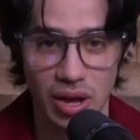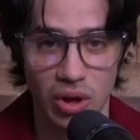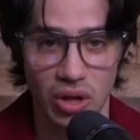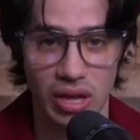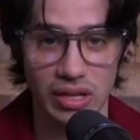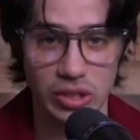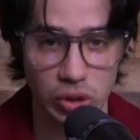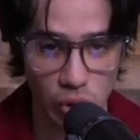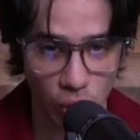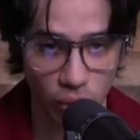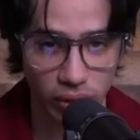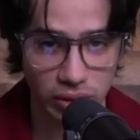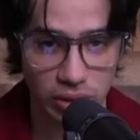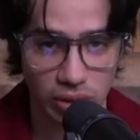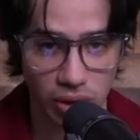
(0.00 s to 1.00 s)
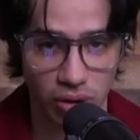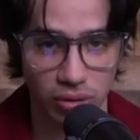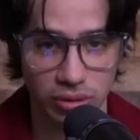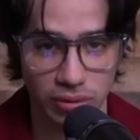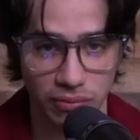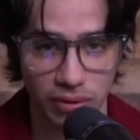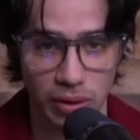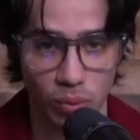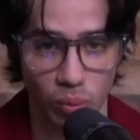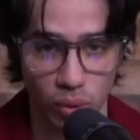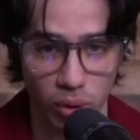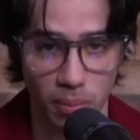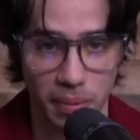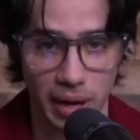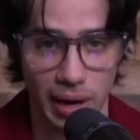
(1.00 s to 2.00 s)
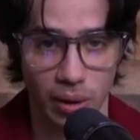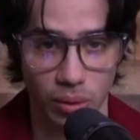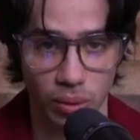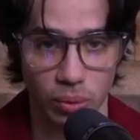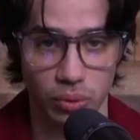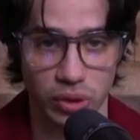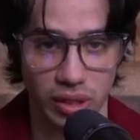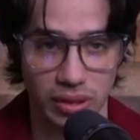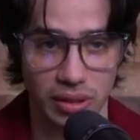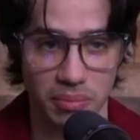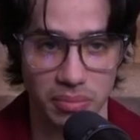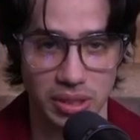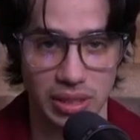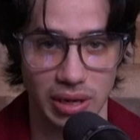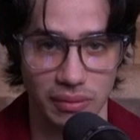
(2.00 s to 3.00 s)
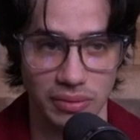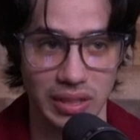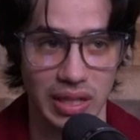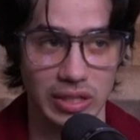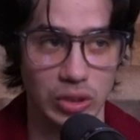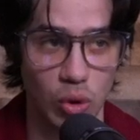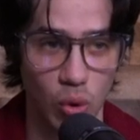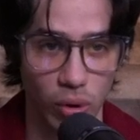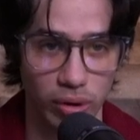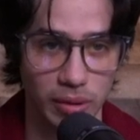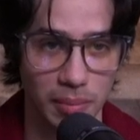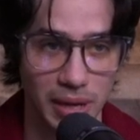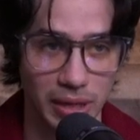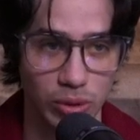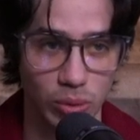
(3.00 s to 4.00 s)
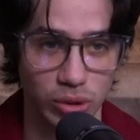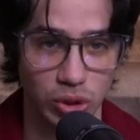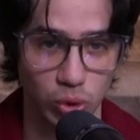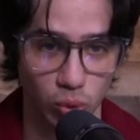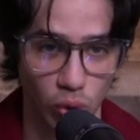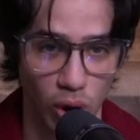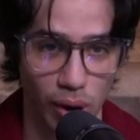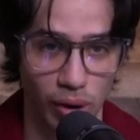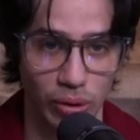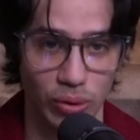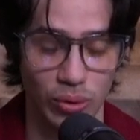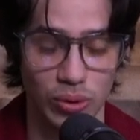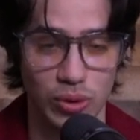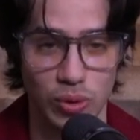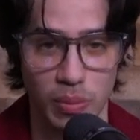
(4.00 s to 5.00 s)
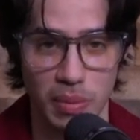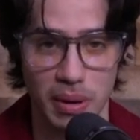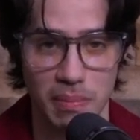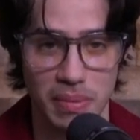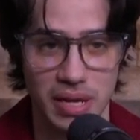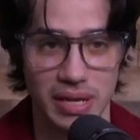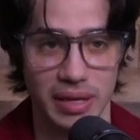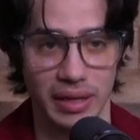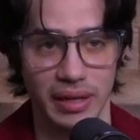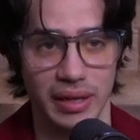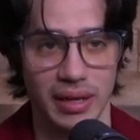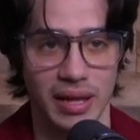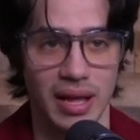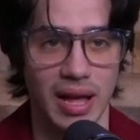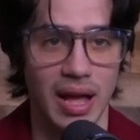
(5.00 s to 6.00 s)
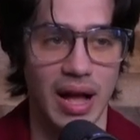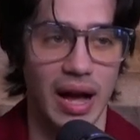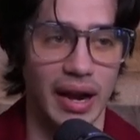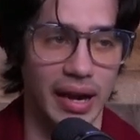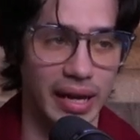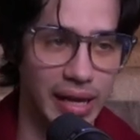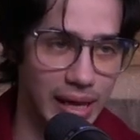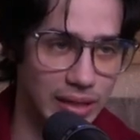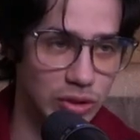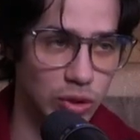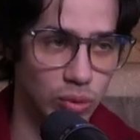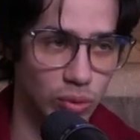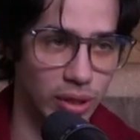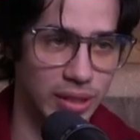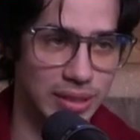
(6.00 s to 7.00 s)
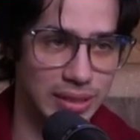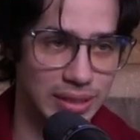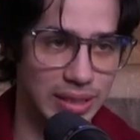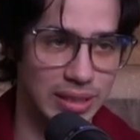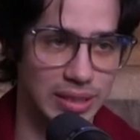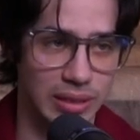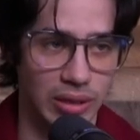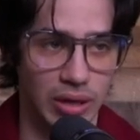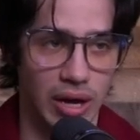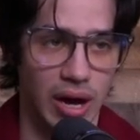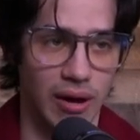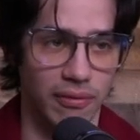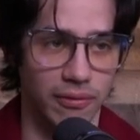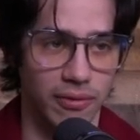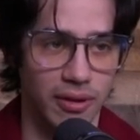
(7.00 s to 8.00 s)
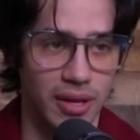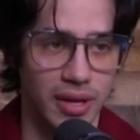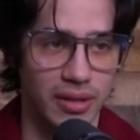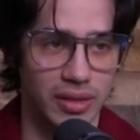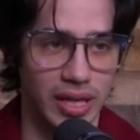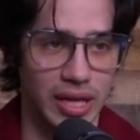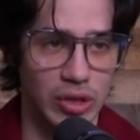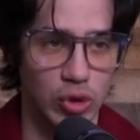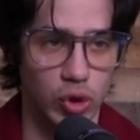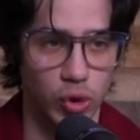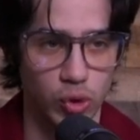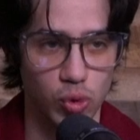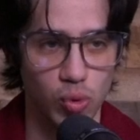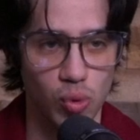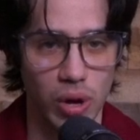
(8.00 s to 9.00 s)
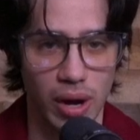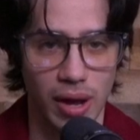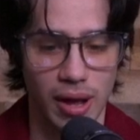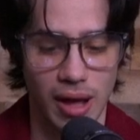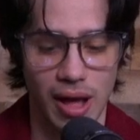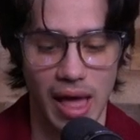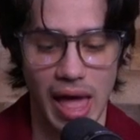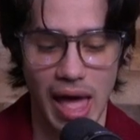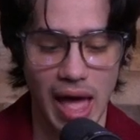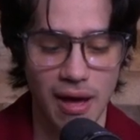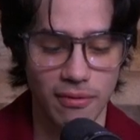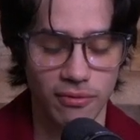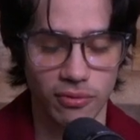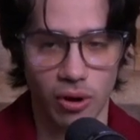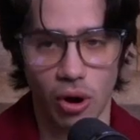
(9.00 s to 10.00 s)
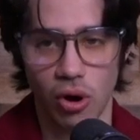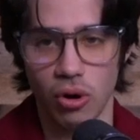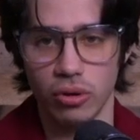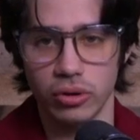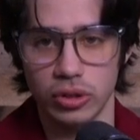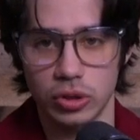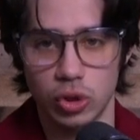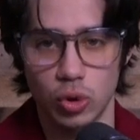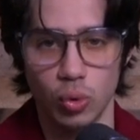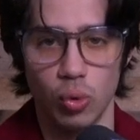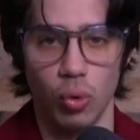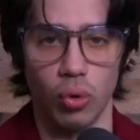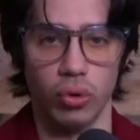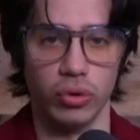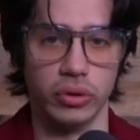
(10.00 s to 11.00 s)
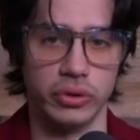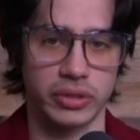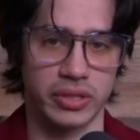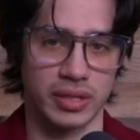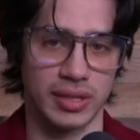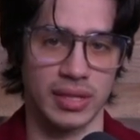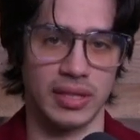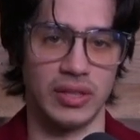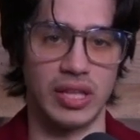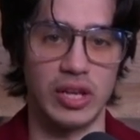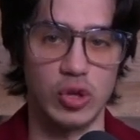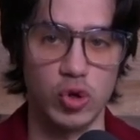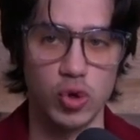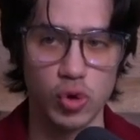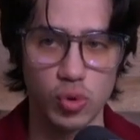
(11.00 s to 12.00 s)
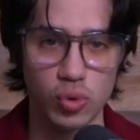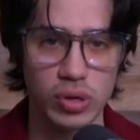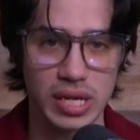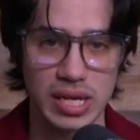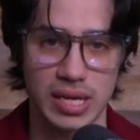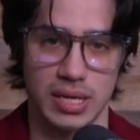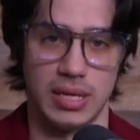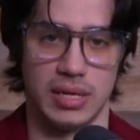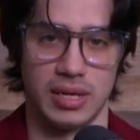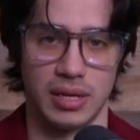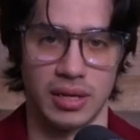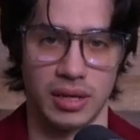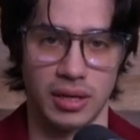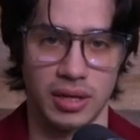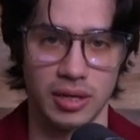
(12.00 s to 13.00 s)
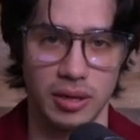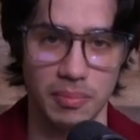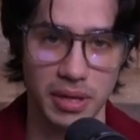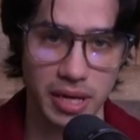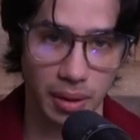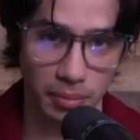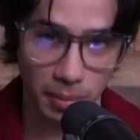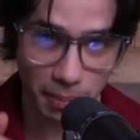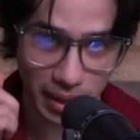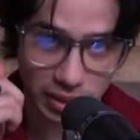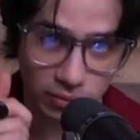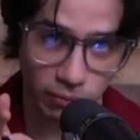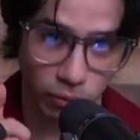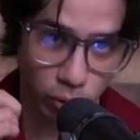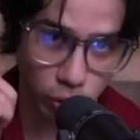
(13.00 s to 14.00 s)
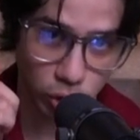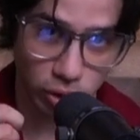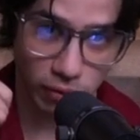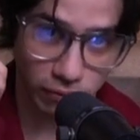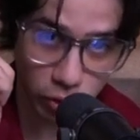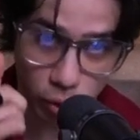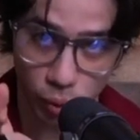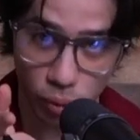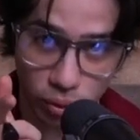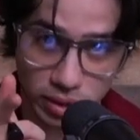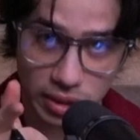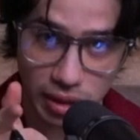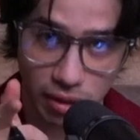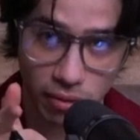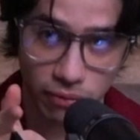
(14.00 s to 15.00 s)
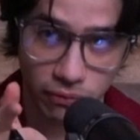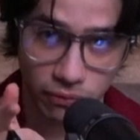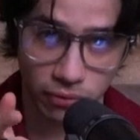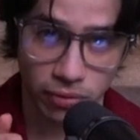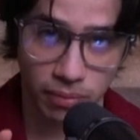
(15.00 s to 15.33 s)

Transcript: is going to cultivate willpower within themselves, and it's going to make you a stronger human being. And I can't stress this enough, that all the tools that you need to become the best version of yourself,